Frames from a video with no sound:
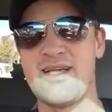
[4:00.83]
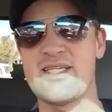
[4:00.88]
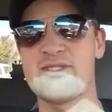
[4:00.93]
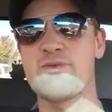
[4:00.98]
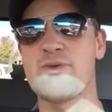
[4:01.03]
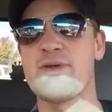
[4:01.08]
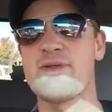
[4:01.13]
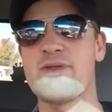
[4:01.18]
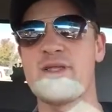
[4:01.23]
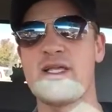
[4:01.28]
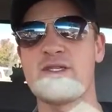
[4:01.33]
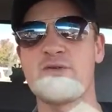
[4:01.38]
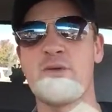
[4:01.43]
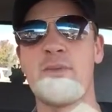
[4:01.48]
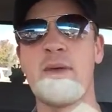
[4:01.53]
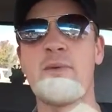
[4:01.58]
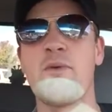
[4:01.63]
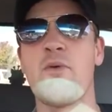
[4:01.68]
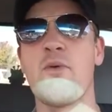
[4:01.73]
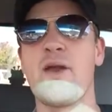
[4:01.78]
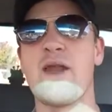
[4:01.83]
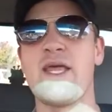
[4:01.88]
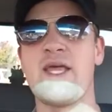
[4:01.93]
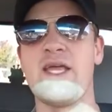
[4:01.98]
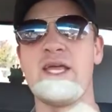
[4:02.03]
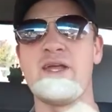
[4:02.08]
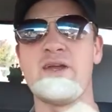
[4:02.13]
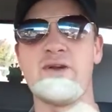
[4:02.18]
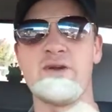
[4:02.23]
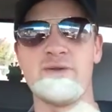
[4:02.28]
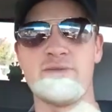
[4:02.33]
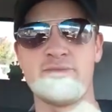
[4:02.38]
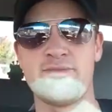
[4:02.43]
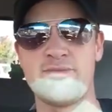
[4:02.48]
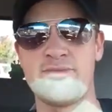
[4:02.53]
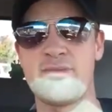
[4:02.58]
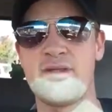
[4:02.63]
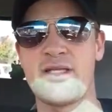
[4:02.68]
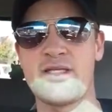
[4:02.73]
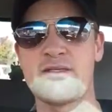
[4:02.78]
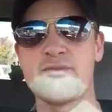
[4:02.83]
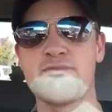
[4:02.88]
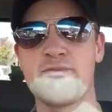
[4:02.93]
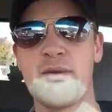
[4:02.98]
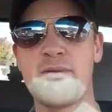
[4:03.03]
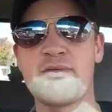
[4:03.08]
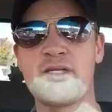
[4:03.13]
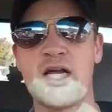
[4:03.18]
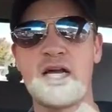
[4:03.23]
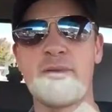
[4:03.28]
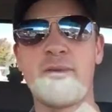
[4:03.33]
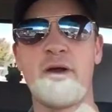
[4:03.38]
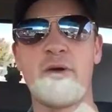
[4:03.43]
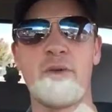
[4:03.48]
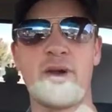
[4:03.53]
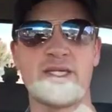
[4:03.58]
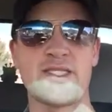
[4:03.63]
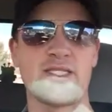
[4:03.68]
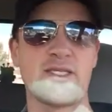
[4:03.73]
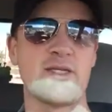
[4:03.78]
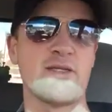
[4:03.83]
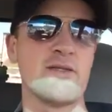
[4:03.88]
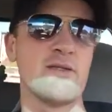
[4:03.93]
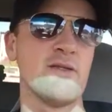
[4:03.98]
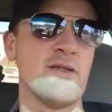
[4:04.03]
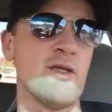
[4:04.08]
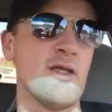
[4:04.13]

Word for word: That's what, that's what people want to hear. People talk about wrestling.